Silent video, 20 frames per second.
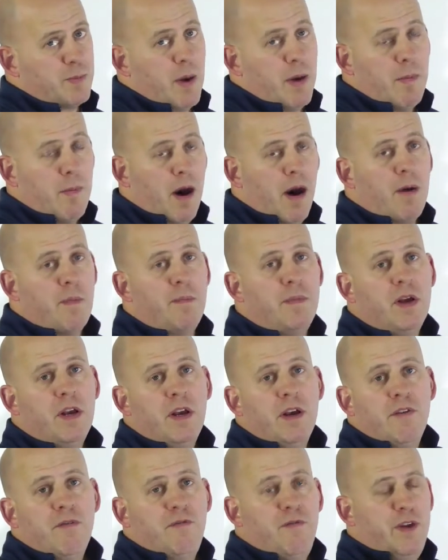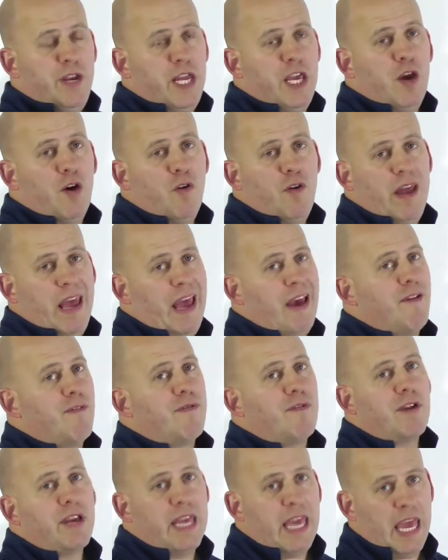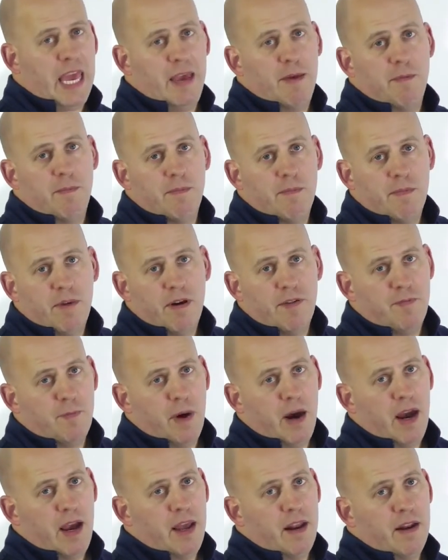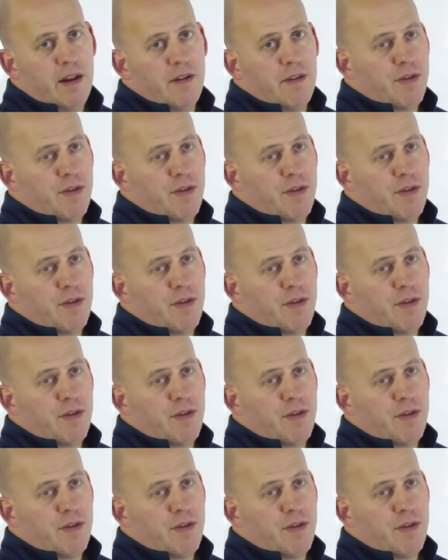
My mom videoed every game of mine